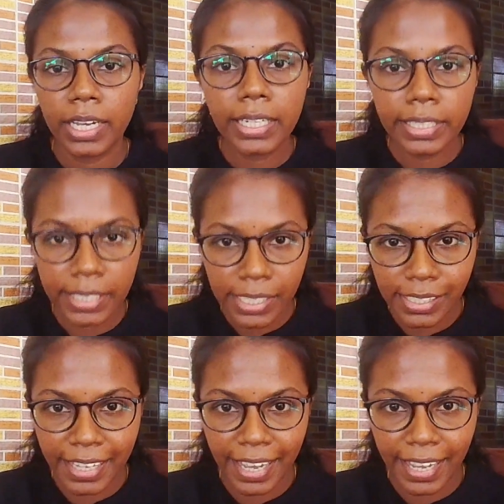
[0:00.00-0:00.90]
In
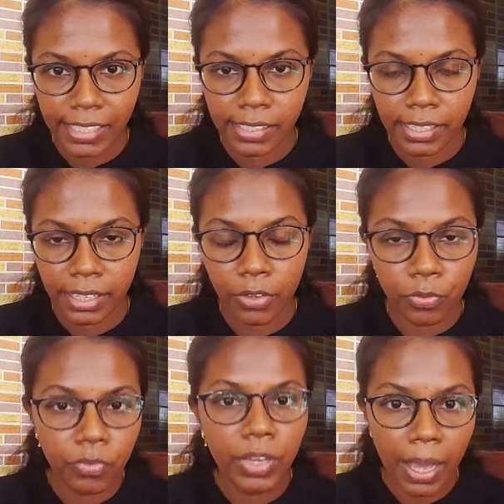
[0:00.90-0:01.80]
this case,
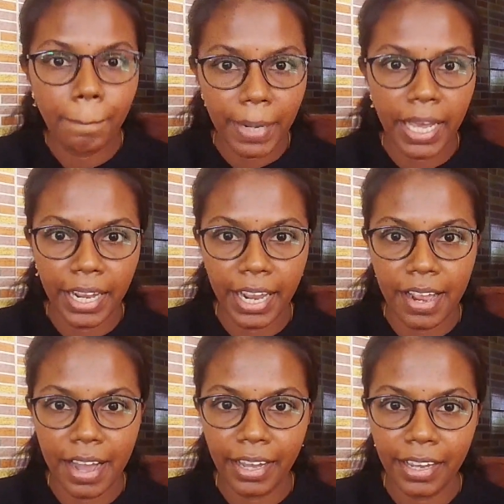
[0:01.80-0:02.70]
if we apply
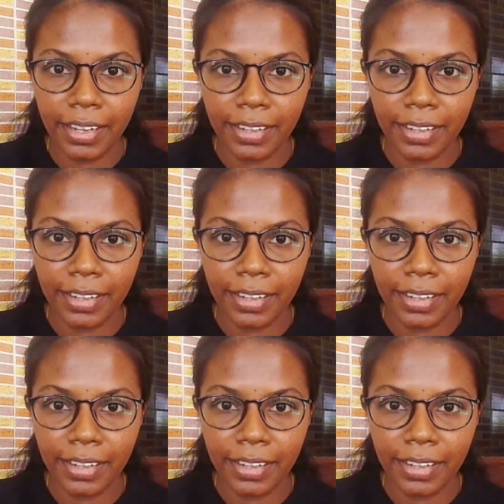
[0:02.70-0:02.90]
AI,